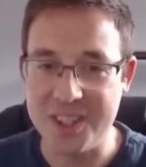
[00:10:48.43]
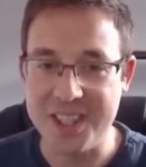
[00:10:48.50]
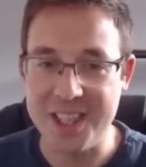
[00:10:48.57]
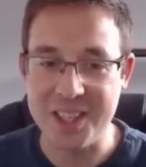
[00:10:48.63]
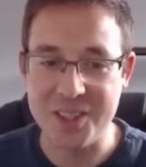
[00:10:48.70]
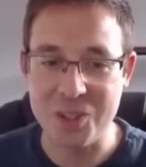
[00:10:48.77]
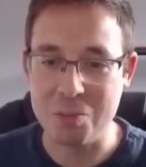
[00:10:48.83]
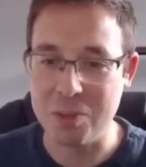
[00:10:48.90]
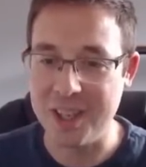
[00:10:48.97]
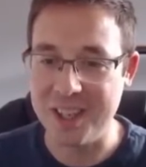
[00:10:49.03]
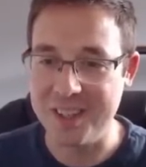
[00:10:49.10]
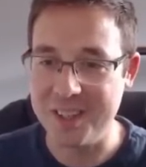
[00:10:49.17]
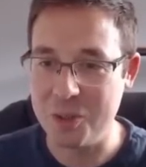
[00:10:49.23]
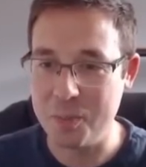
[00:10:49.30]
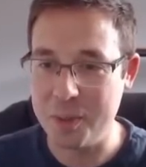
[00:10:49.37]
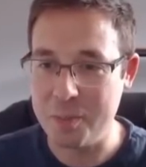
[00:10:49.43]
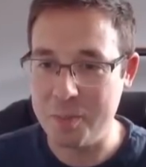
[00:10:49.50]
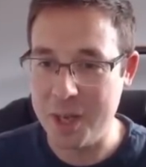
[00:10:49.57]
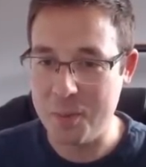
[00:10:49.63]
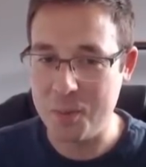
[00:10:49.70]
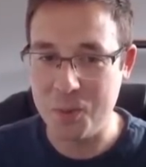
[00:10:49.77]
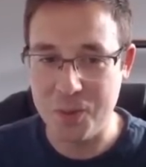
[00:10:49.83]
to the exoplanet. There will be
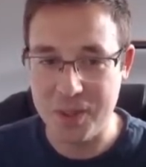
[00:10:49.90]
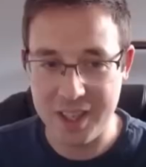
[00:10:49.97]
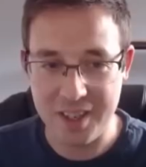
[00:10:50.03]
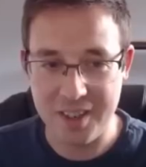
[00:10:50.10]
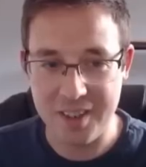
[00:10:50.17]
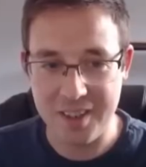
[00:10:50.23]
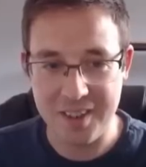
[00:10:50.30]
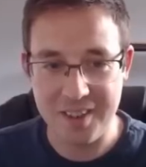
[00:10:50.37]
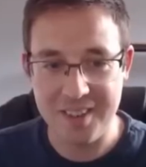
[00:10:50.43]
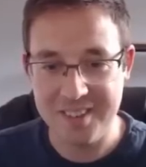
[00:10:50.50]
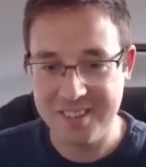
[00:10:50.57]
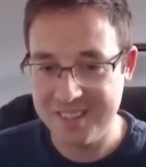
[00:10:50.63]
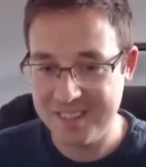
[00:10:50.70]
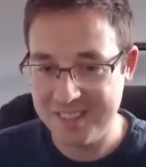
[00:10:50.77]
people that are,